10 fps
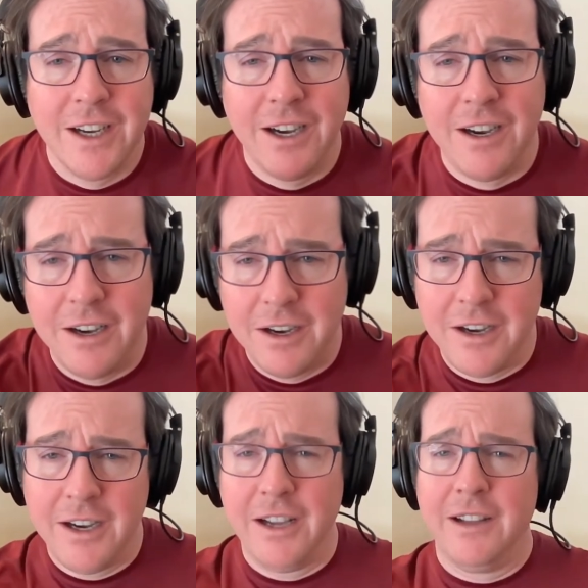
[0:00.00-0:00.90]
Uh,
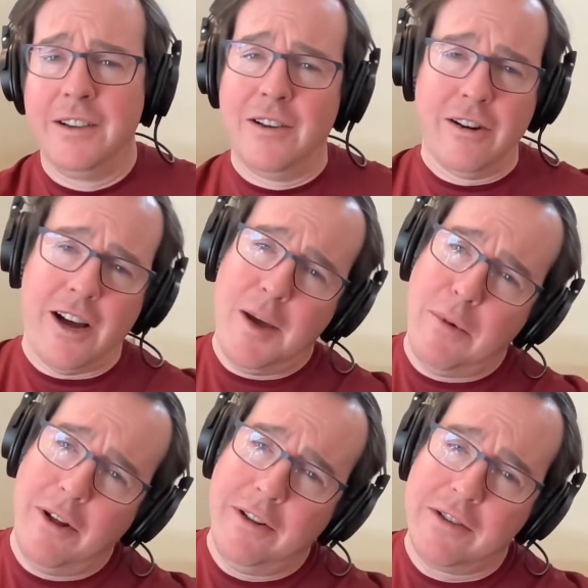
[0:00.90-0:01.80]
I got
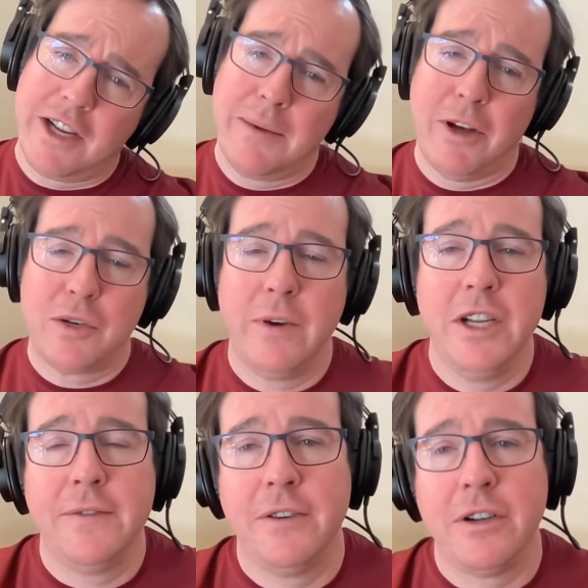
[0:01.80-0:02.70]
eyeball. It looks like about 20
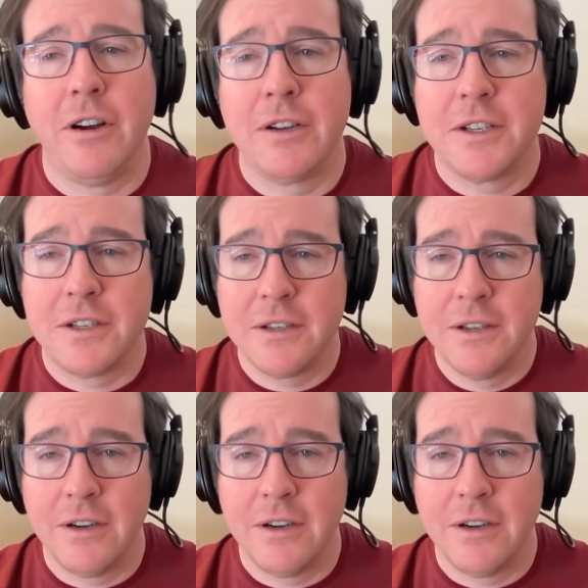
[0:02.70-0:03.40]
different talks,